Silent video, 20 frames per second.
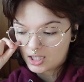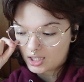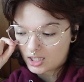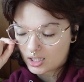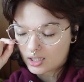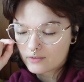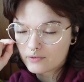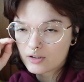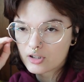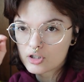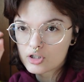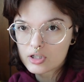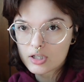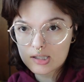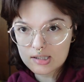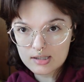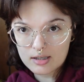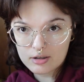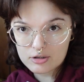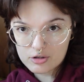If you're
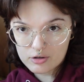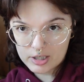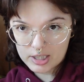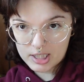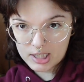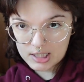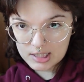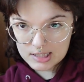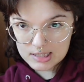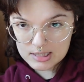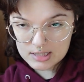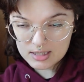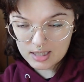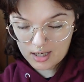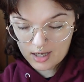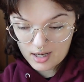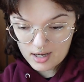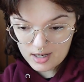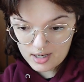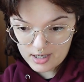just now joining us,
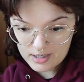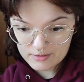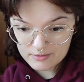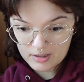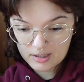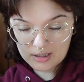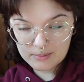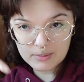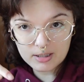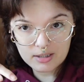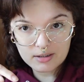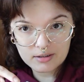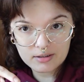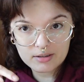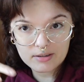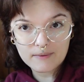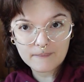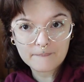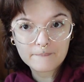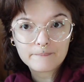I recommend